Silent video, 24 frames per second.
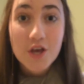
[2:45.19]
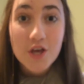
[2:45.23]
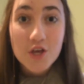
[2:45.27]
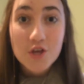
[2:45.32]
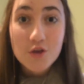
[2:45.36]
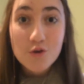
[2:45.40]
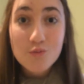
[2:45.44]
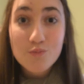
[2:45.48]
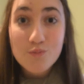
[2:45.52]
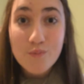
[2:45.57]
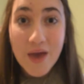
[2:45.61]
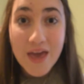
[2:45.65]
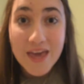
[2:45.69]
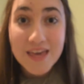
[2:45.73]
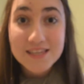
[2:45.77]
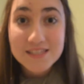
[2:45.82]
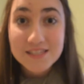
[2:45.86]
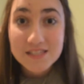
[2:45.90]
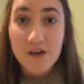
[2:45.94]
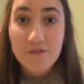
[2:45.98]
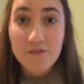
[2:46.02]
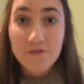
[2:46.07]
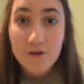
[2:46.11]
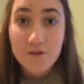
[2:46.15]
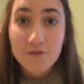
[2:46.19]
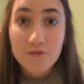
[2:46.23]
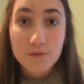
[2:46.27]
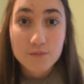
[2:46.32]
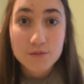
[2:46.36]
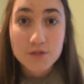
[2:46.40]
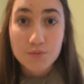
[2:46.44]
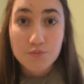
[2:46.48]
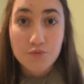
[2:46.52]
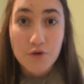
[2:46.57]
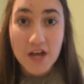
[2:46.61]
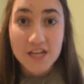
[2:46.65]
you may suffer from
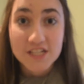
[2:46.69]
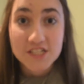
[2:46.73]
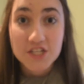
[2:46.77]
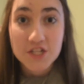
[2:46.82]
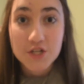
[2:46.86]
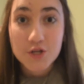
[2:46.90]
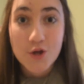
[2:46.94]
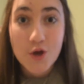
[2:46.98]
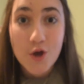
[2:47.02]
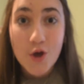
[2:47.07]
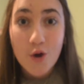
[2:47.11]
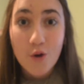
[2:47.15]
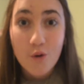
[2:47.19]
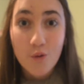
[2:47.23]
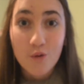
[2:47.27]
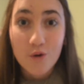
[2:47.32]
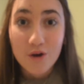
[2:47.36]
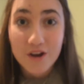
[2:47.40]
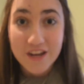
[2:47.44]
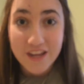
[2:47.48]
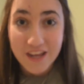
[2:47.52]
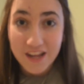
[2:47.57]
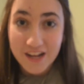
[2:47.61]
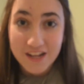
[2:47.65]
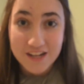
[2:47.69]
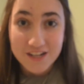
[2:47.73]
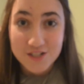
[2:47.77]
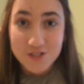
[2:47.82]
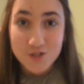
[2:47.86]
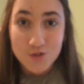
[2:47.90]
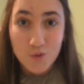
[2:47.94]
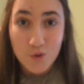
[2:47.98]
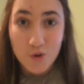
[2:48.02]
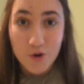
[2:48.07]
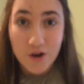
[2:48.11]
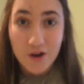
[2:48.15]
depression or an eating
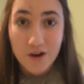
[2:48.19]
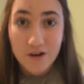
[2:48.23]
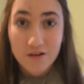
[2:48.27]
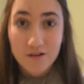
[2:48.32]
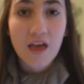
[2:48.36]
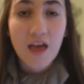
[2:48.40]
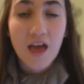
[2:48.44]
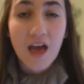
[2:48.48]
disorder.